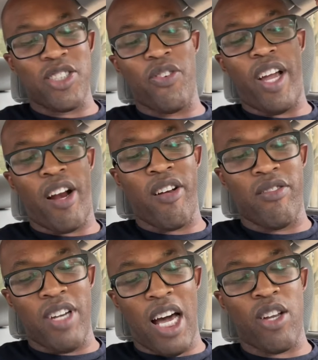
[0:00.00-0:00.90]

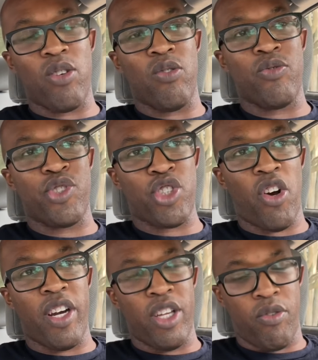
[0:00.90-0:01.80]
Aeronautical
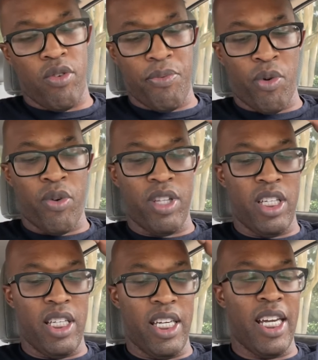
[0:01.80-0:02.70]
Charting Group, or
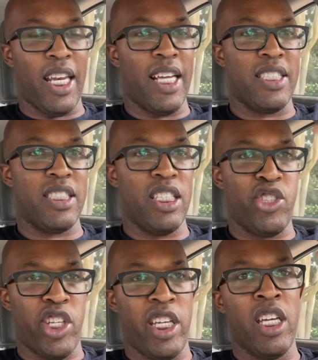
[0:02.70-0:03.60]
the
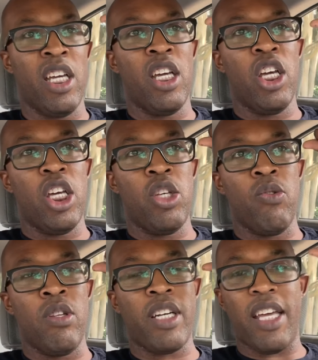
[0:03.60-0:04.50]
NACG, you
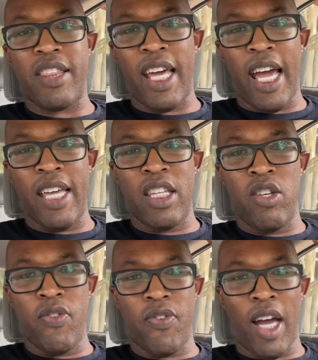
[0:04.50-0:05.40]
look at that and then
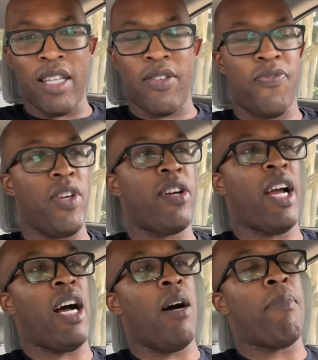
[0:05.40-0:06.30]
you have to figure
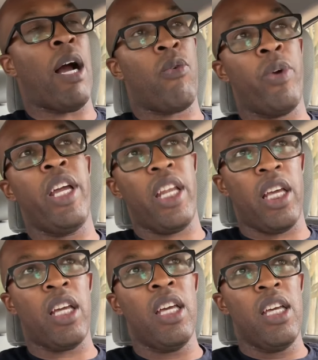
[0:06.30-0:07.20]
out by
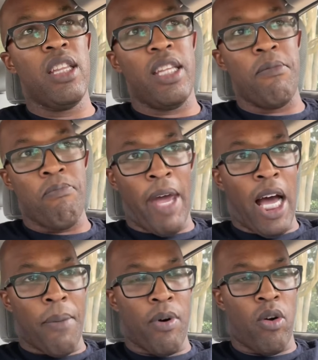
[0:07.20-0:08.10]
reading the
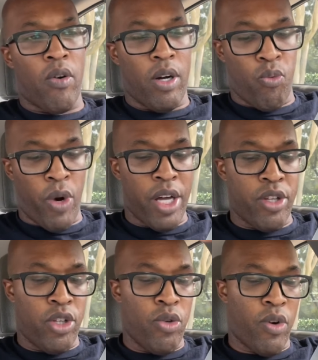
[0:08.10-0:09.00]
map on
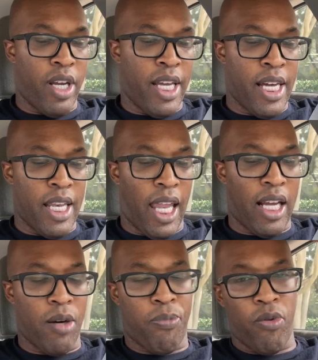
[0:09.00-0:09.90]
whether you are in
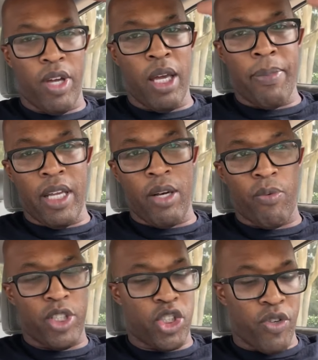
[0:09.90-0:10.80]
like a prohibited,
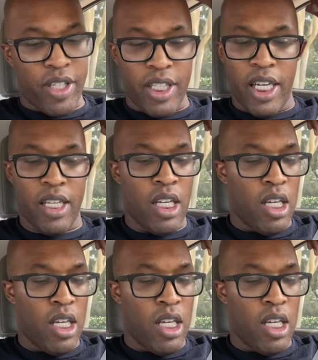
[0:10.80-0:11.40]
restricted